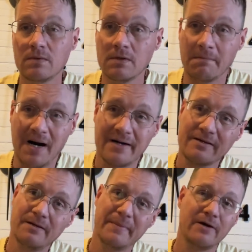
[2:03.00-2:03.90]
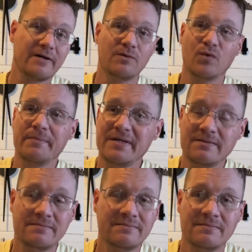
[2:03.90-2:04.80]
Modern American
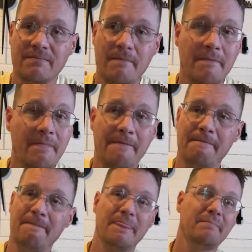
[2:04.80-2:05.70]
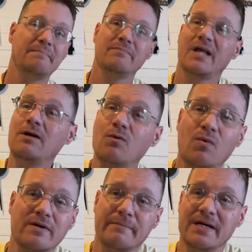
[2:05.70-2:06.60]
women, they don't
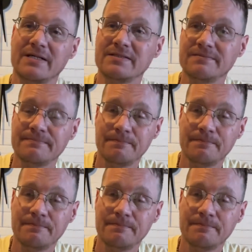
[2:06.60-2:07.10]
want a man.